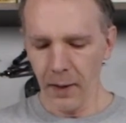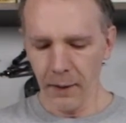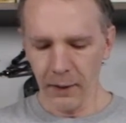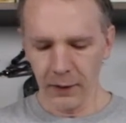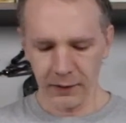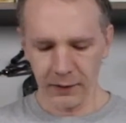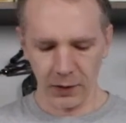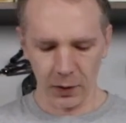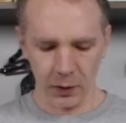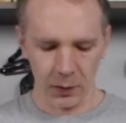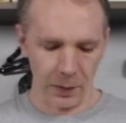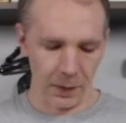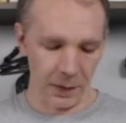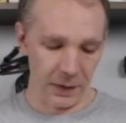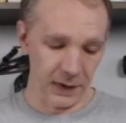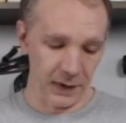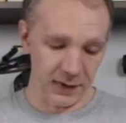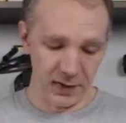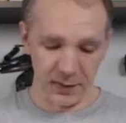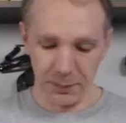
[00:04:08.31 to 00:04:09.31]
So
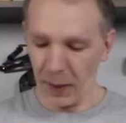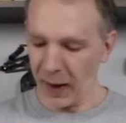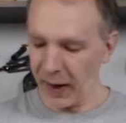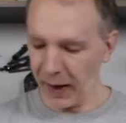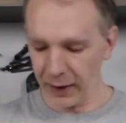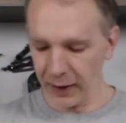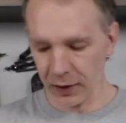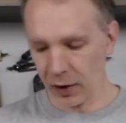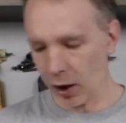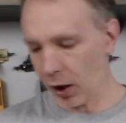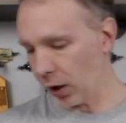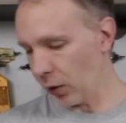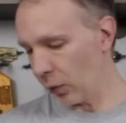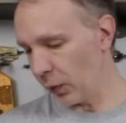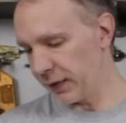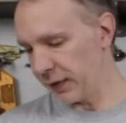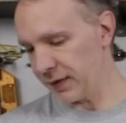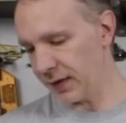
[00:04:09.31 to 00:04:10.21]
this is pan car once